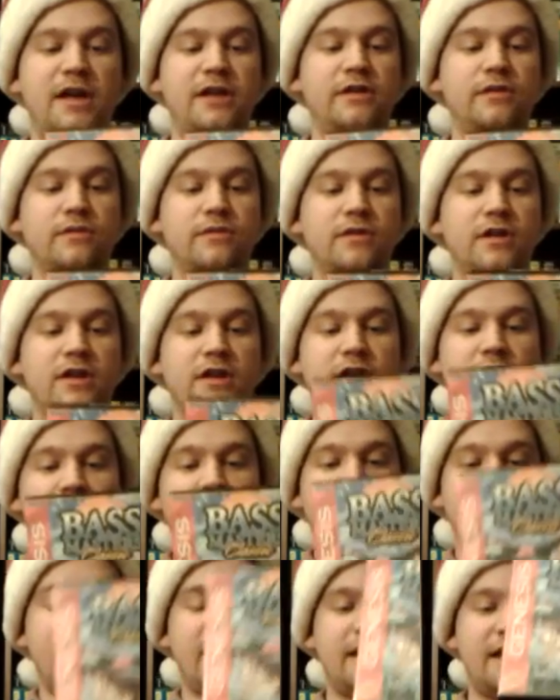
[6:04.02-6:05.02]
manual.
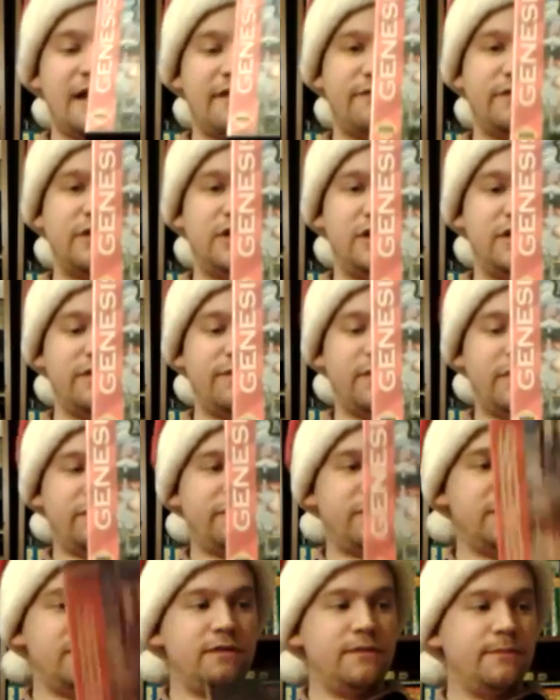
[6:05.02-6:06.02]
I got that for
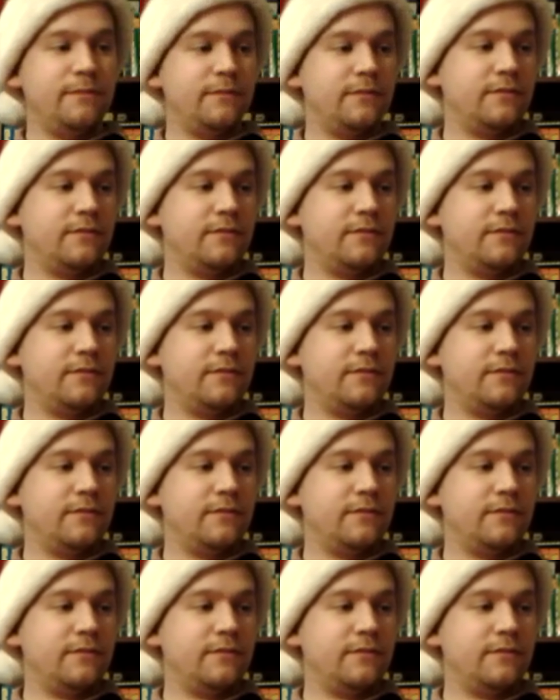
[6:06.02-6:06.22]
250